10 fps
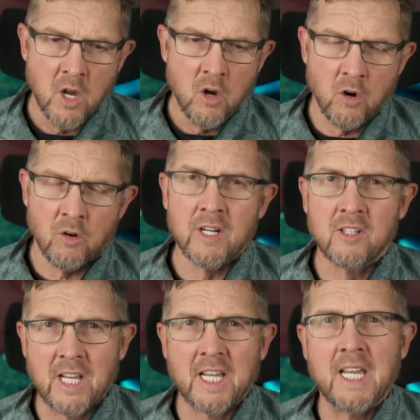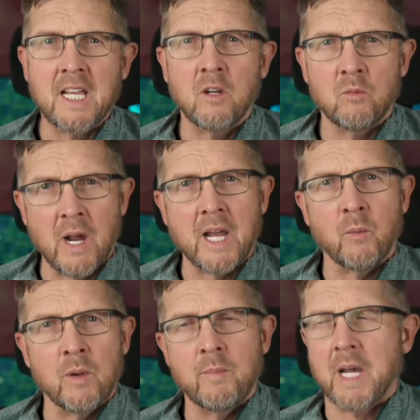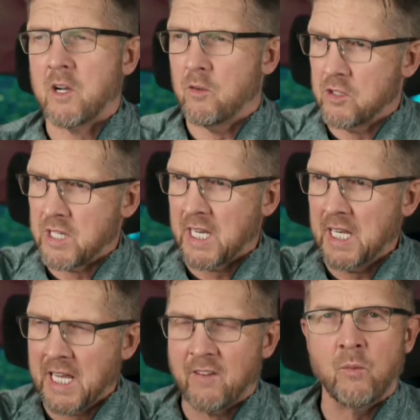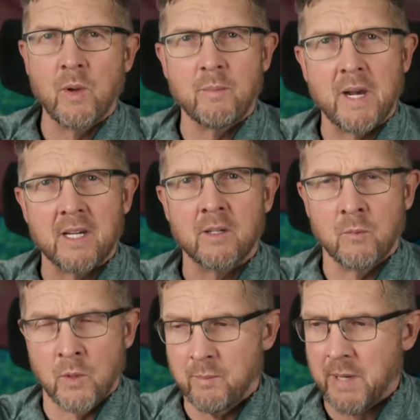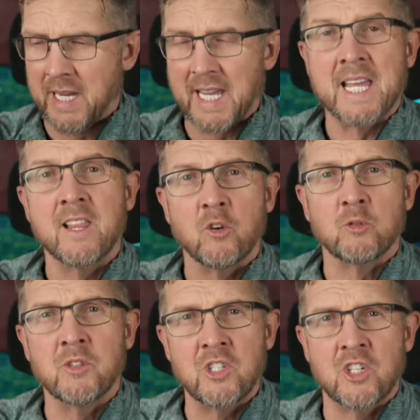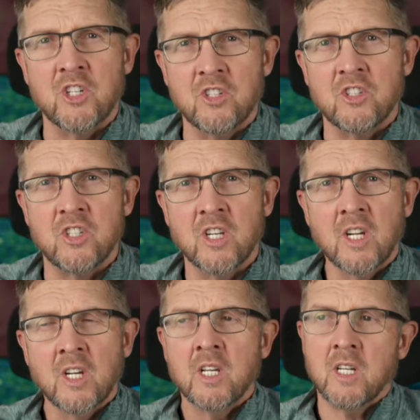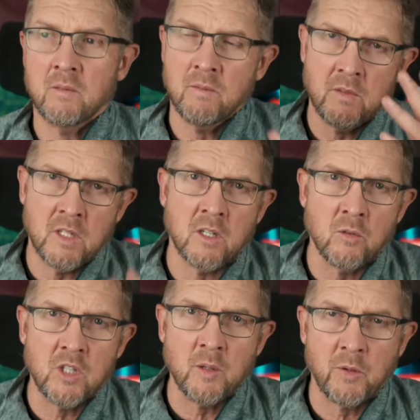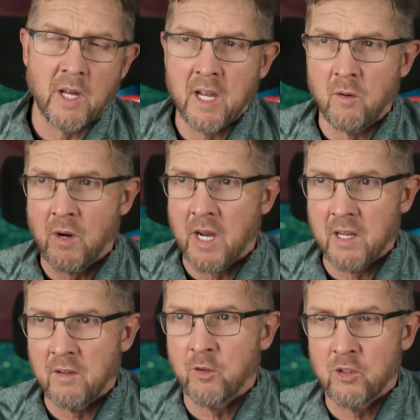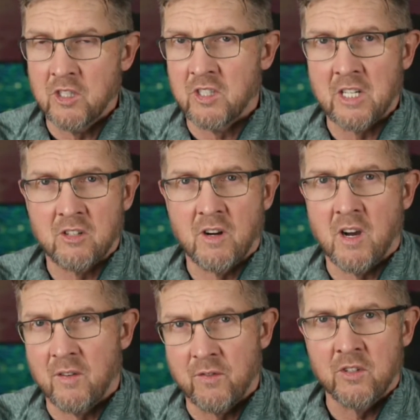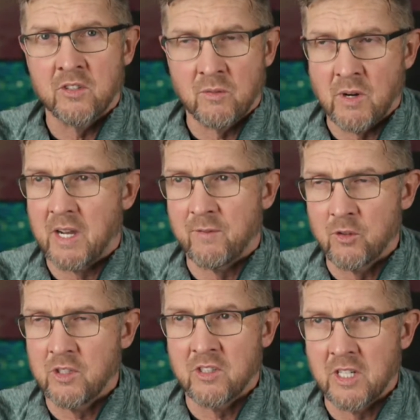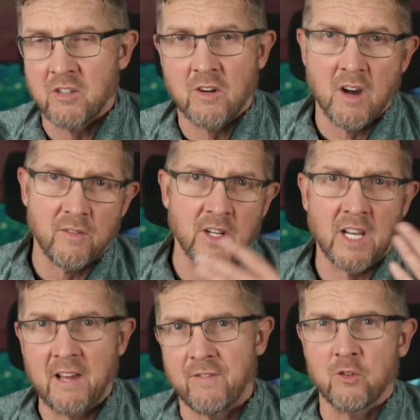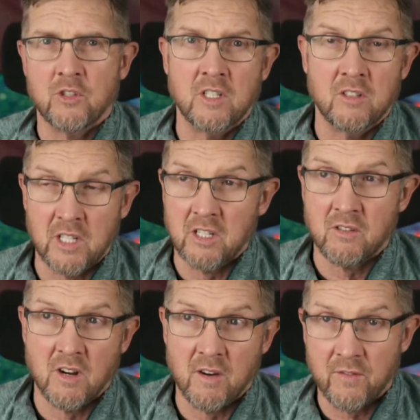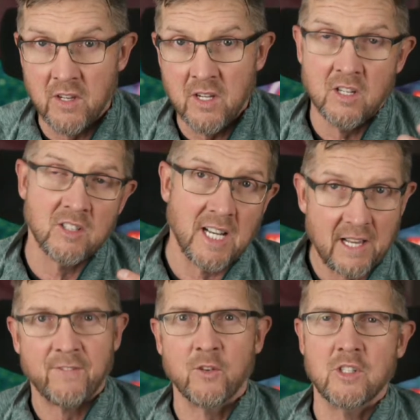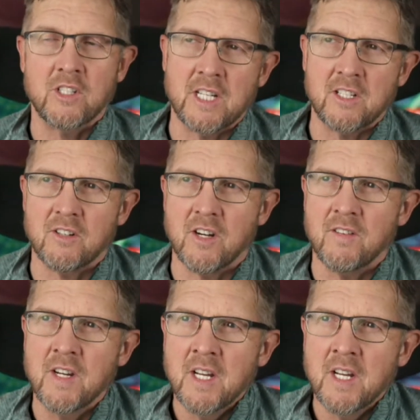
an attacking right wing back or attacking left wing back in those positions? Do you play a right-footed centre half as a right-footed centre half and a left-footed centre half as a left-footed centre half?